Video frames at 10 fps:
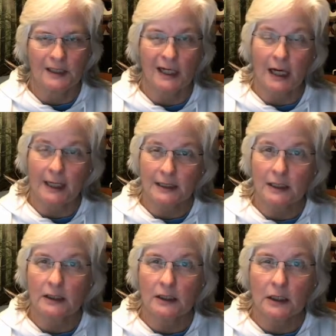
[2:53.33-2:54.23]
and I
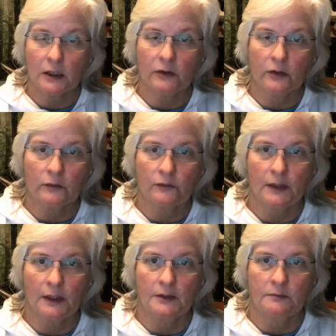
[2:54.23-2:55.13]
tend to color code
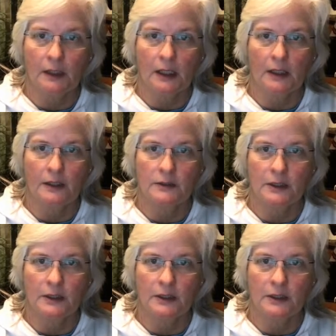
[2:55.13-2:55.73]
things because